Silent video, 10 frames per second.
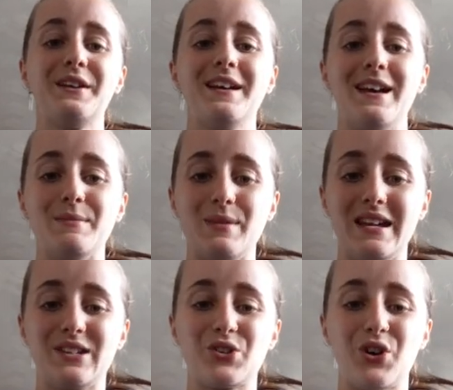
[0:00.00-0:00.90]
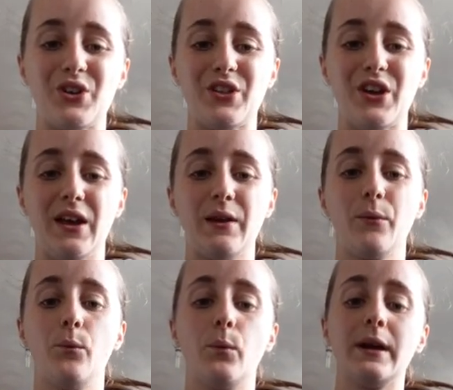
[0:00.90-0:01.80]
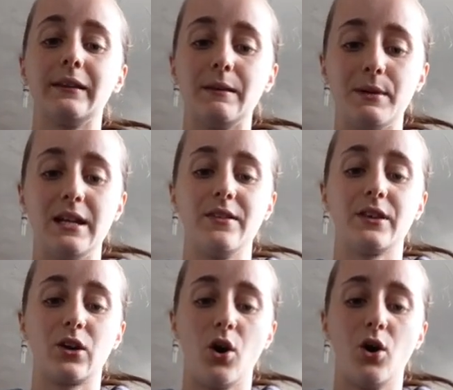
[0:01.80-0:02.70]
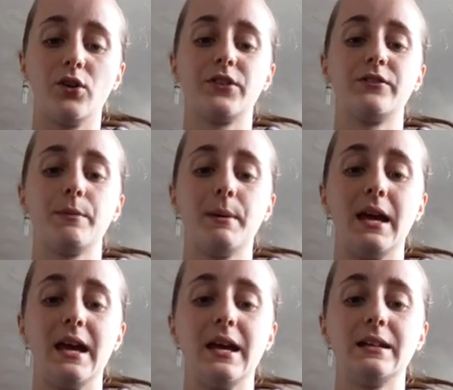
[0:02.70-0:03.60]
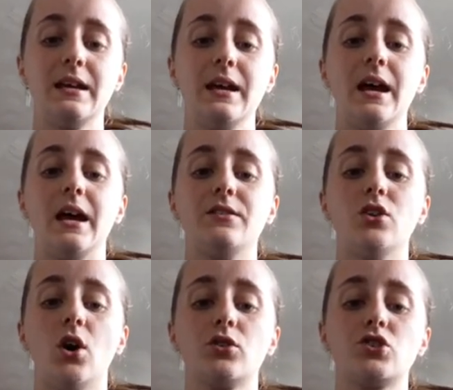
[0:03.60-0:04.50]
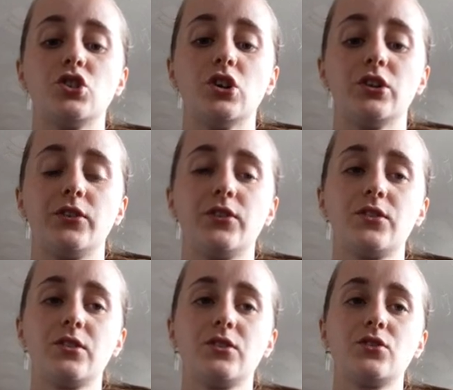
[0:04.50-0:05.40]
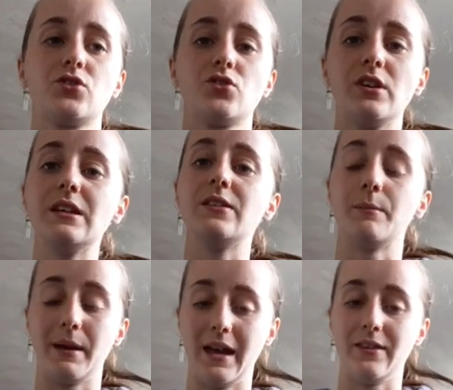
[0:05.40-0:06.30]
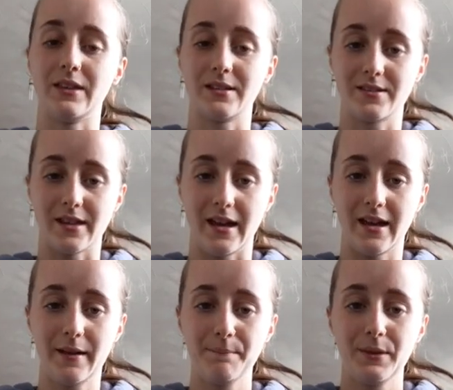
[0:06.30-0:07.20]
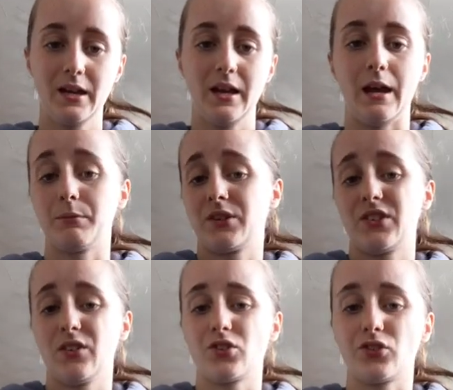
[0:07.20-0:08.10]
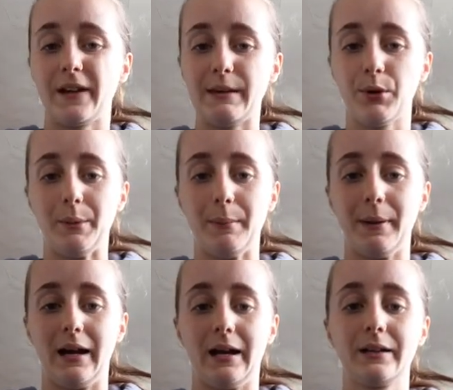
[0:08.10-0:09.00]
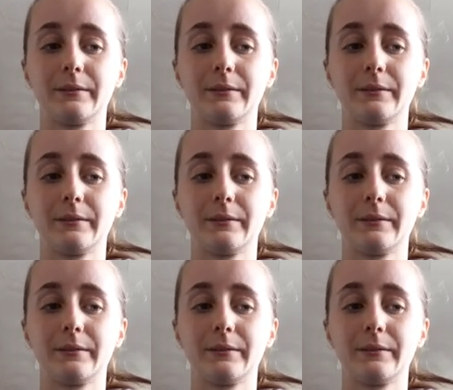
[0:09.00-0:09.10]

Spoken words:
and make sure that we eliminate the cause of the pain and not just treat the pain that's there, because it'll just keep coming back.